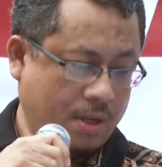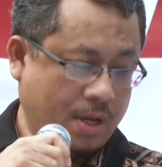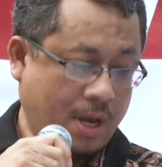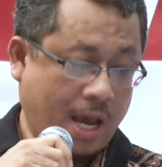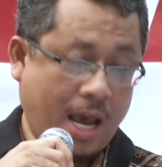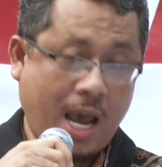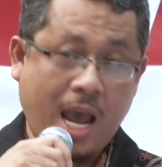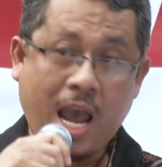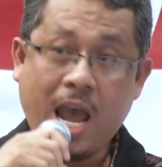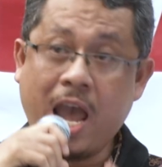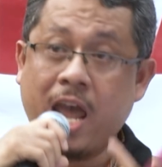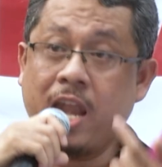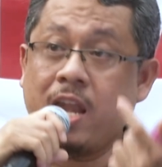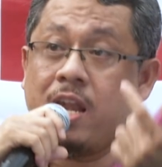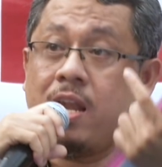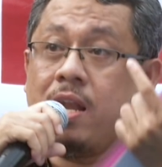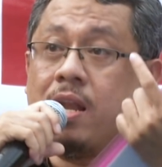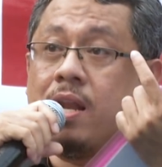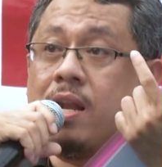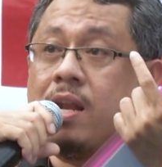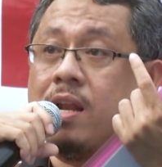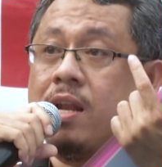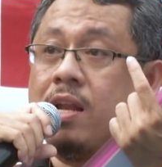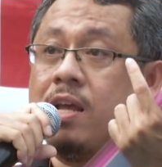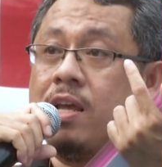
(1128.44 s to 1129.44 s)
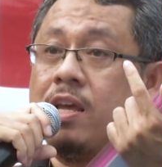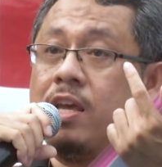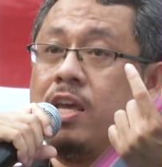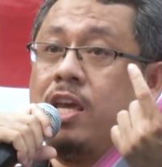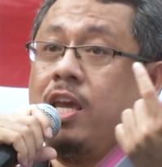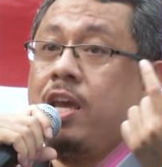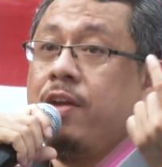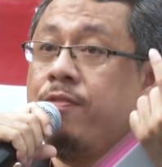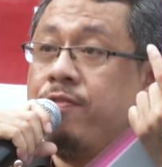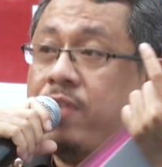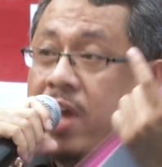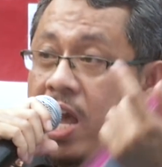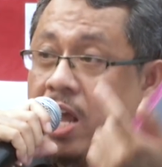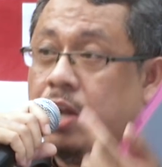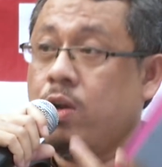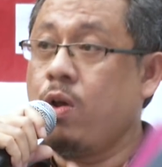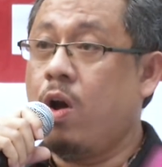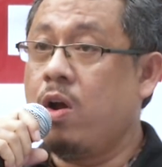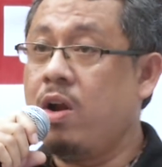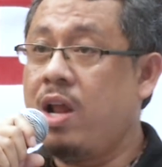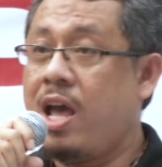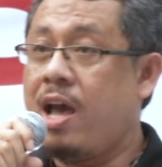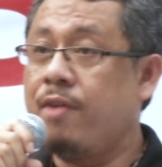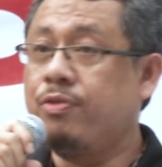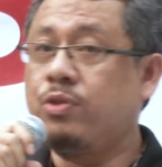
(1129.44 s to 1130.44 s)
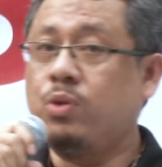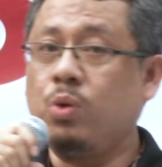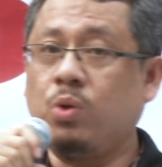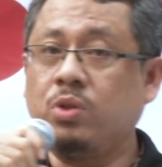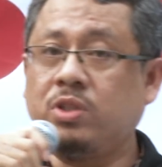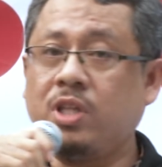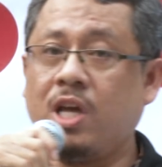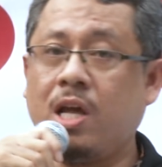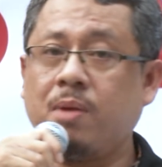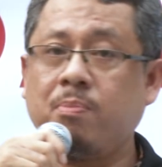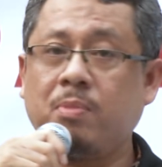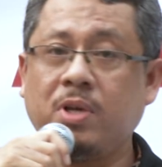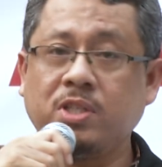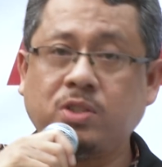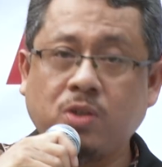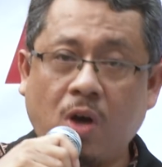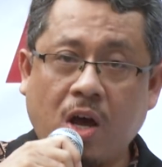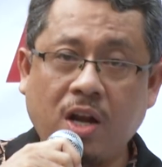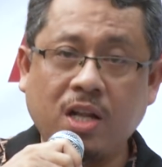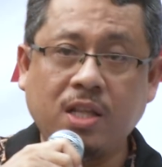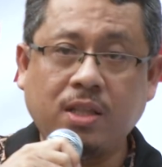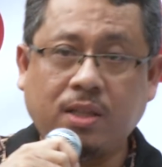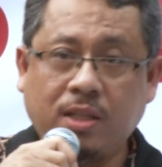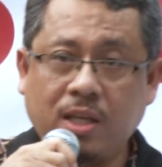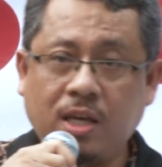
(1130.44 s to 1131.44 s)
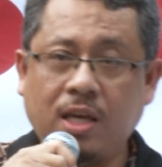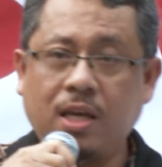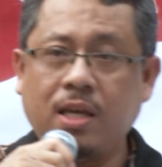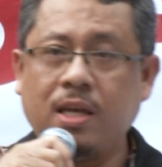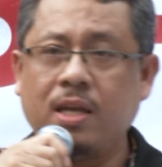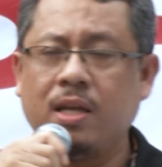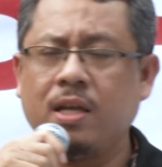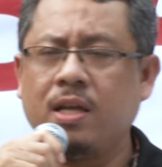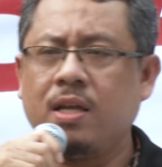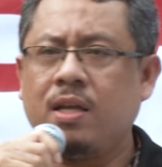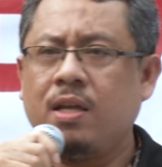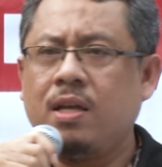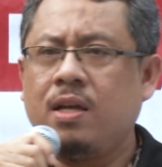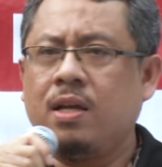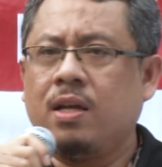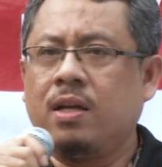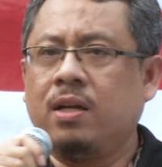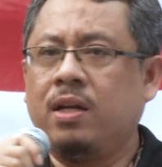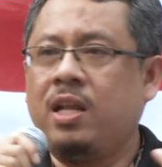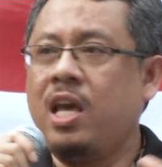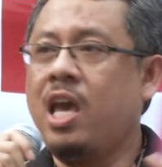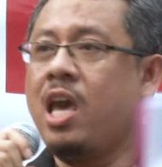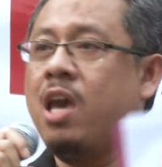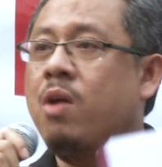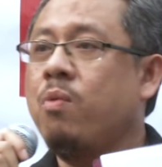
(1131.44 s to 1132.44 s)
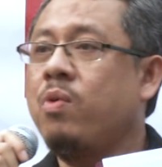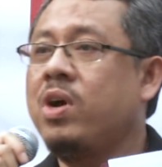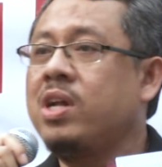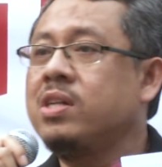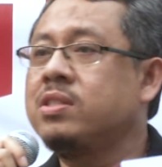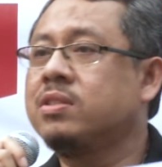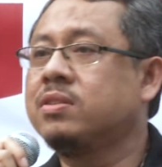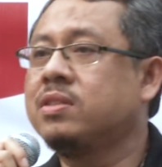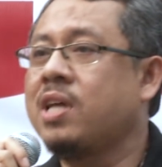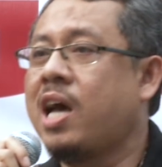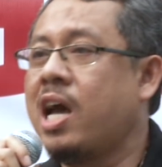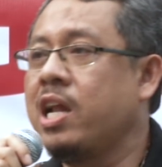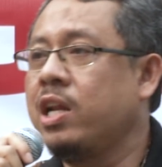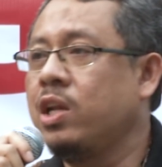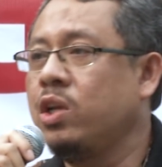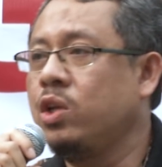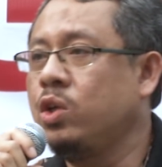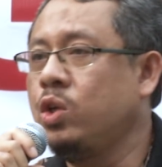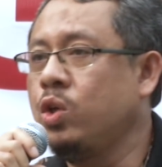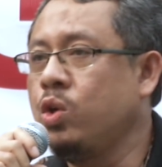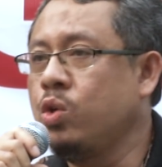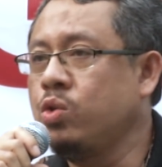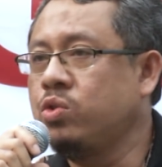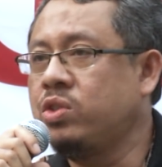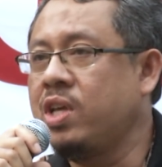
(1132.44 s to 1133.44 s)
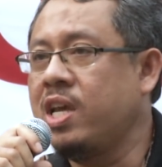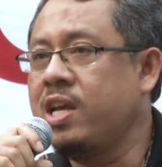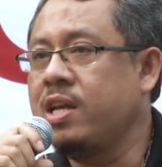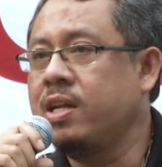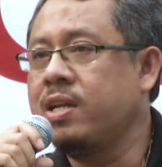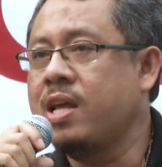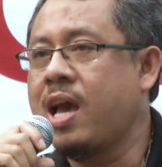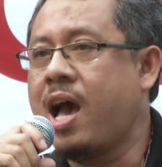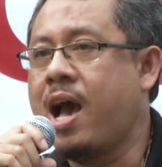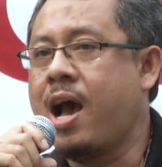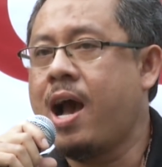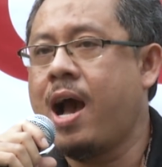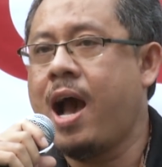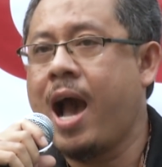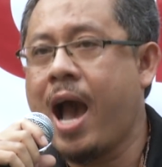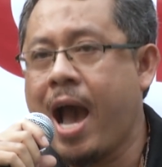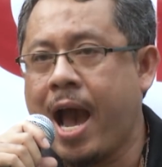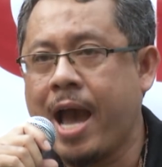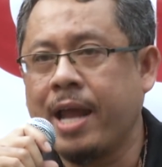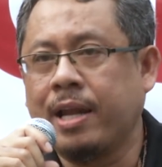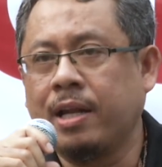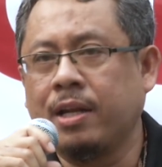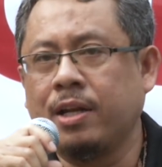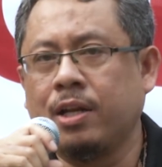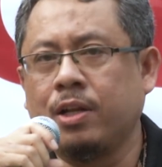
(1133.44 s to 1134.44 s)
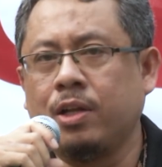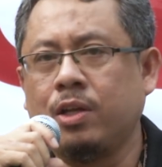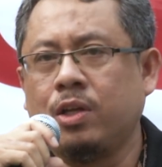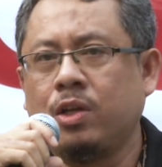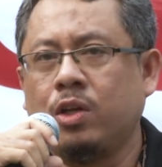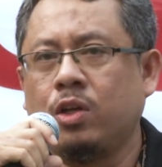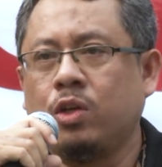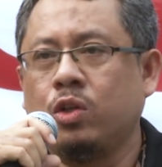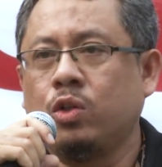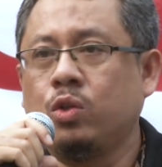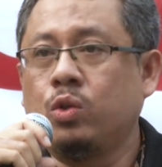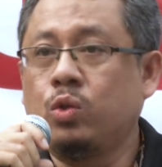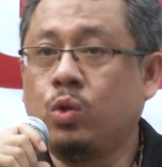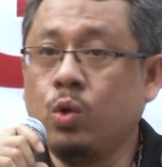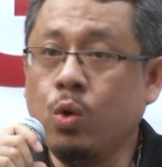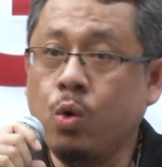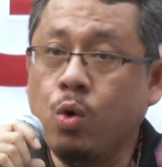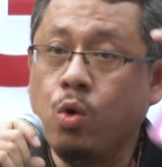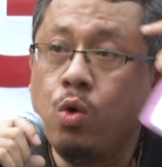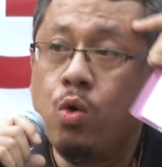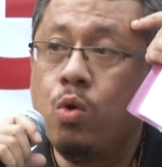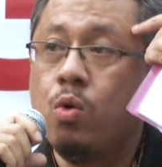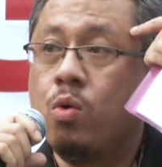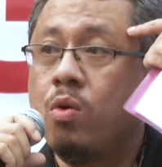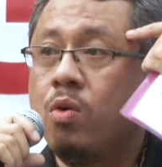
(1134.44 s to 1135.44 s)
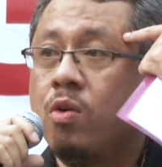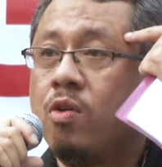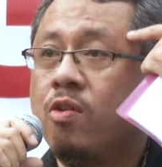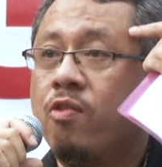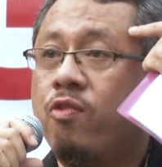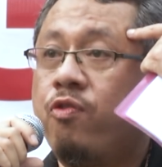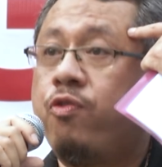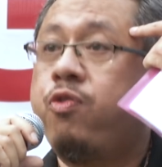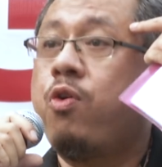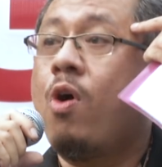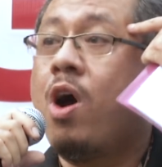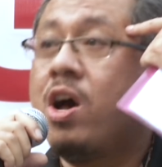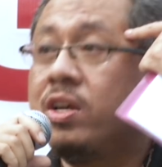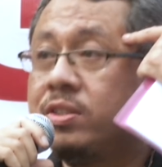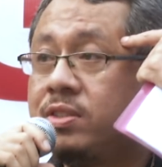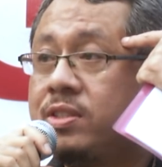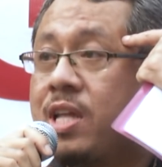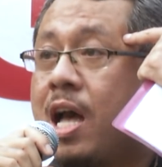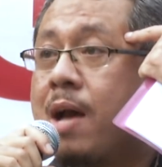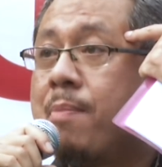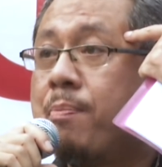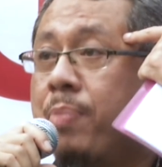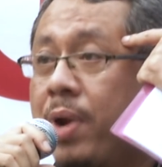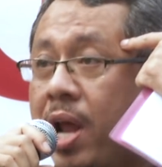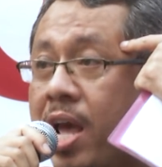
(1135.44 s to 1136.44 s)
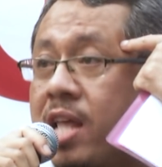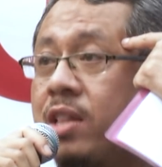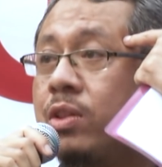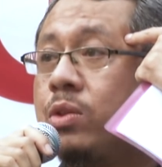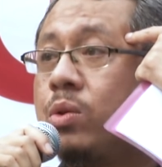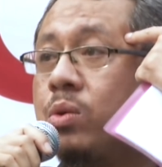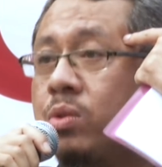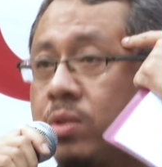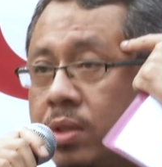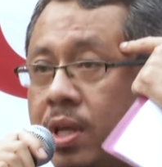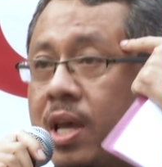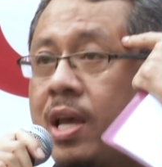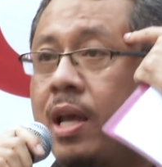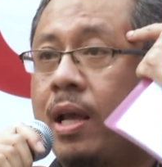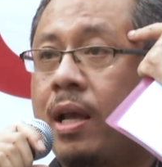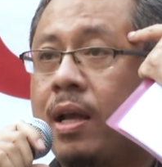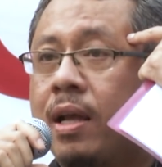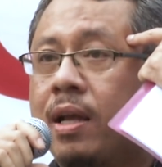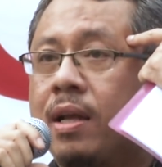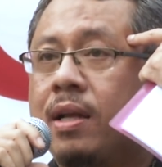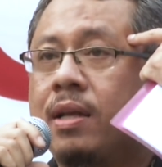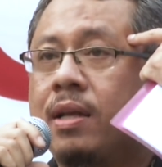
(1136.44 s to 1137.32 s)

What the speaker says: And if they don't have 2/3 majority, they will start using their heart to force their brain to think.